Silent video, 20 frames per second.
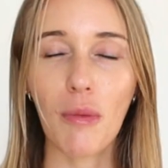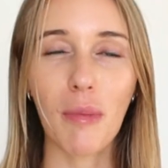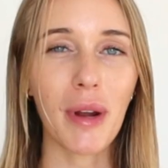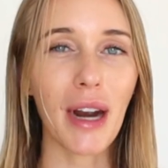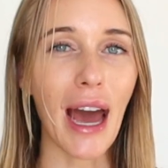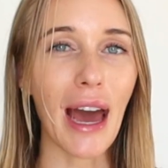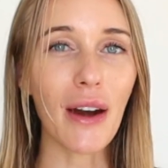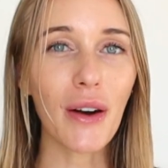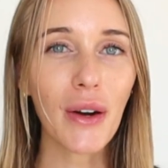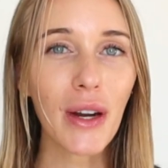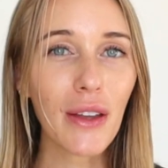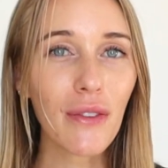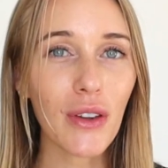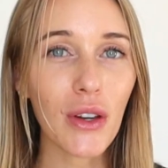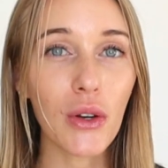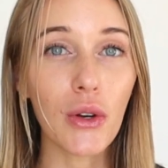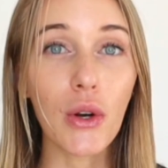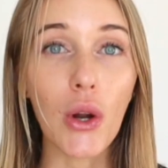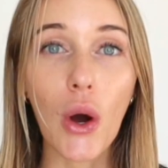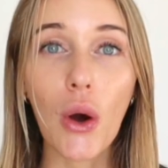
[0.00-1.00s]
but I don't
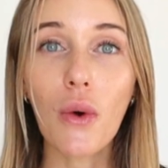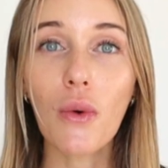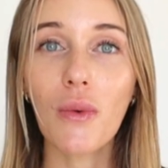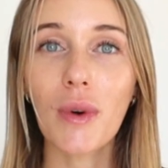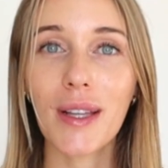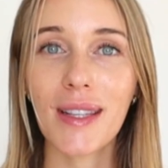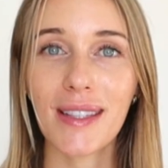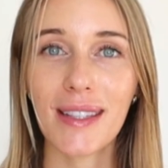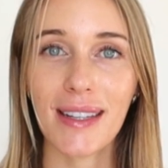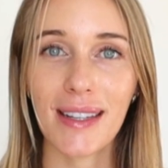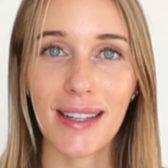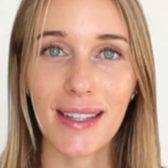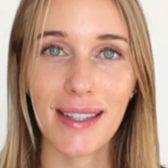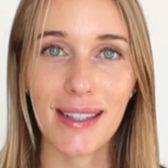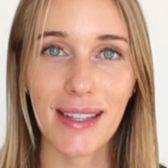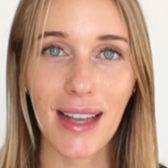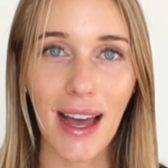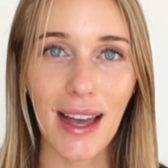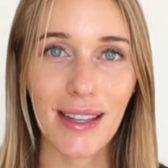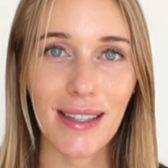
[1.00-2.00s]
even know what
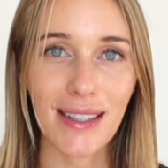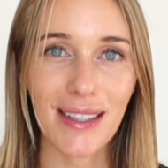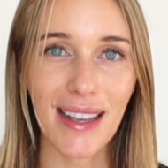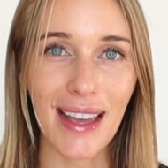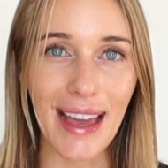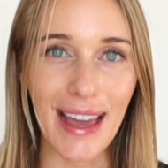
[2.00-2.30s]
success